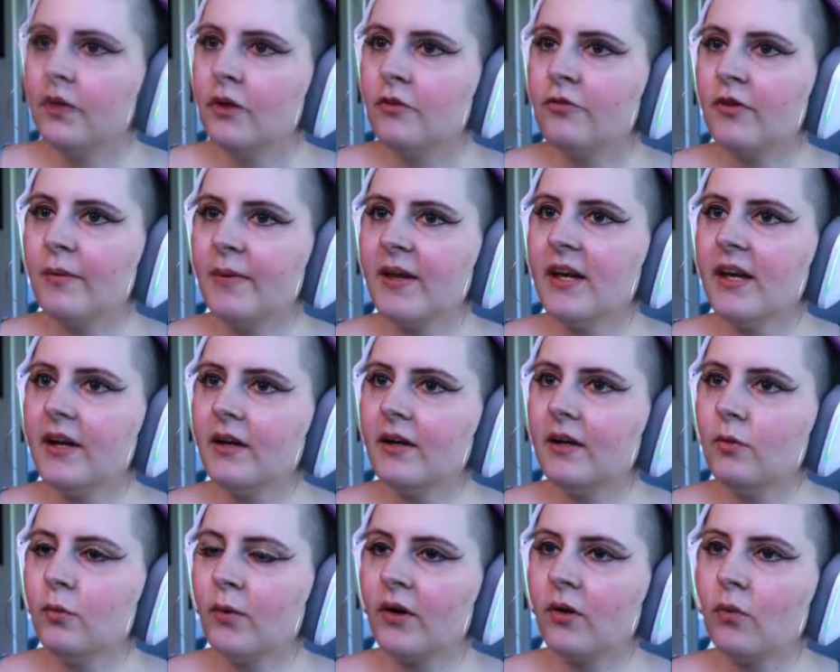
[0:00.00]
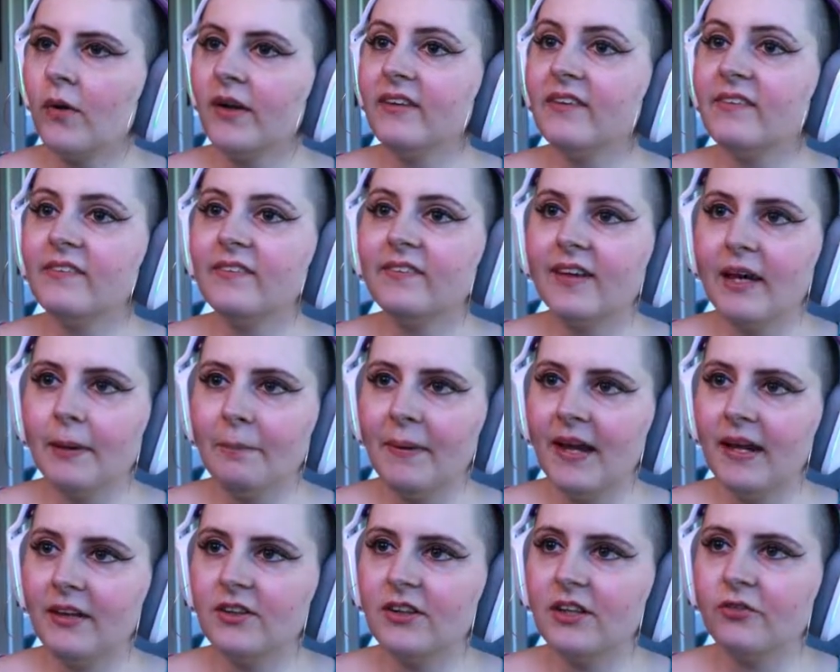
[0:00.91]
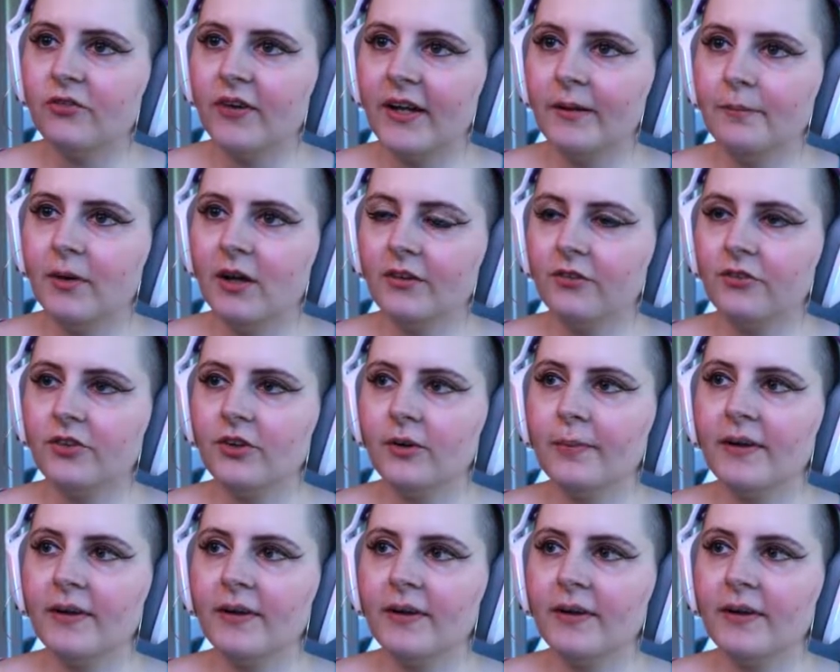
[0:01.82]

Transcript: From here, we're going to skip Anti-Raid Monster,